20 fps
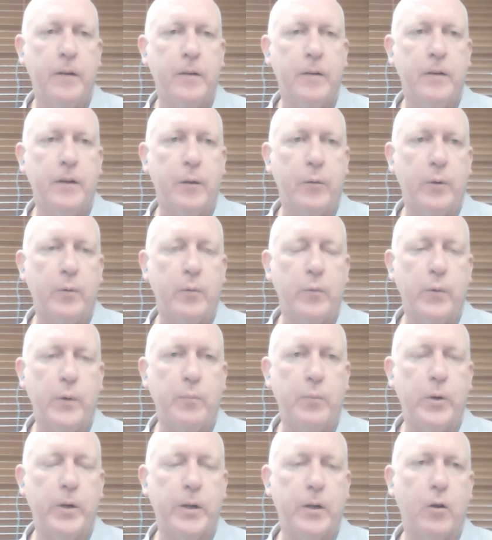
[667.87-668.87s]
no, we, are
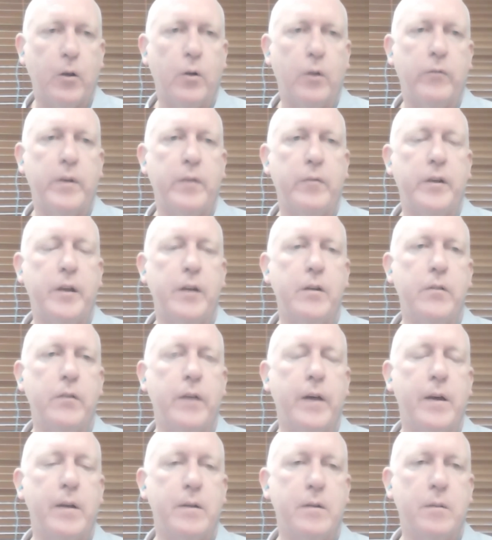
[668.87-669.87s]
putting a lot of effort into
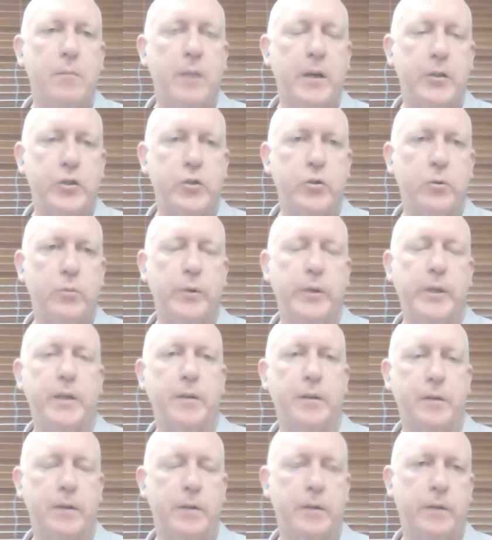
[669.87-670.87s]
that to make sure we
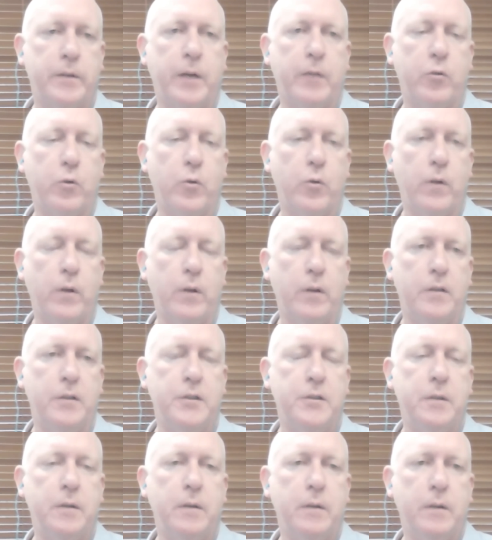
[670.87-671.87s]
can cover all
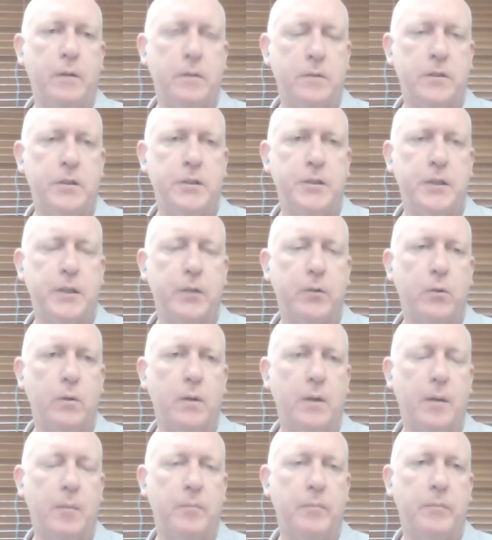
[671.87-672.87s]
the
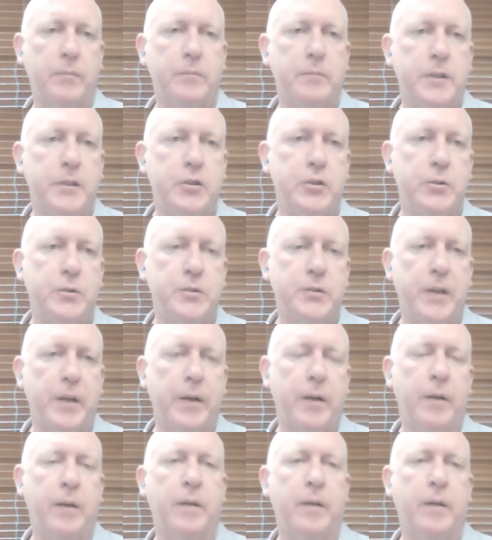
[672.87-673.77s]
logistical um, issues there